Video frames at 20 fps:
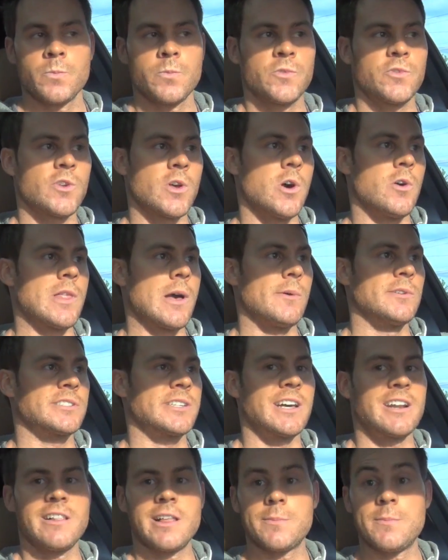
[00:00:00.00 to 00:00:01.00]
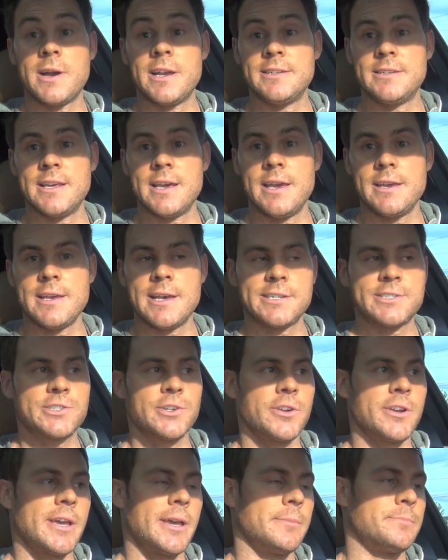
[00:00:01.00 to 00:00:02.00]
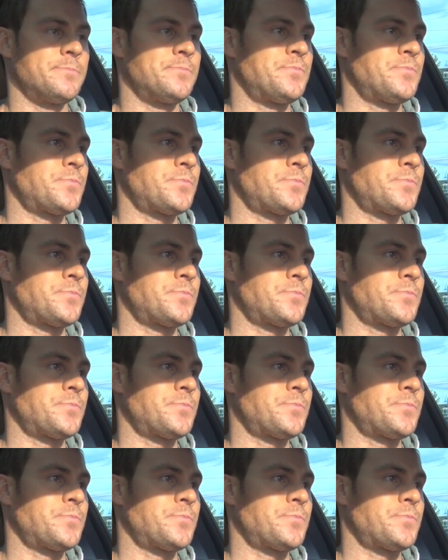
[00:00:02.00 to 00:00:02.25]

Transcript: So that was kind of like my day yesterday.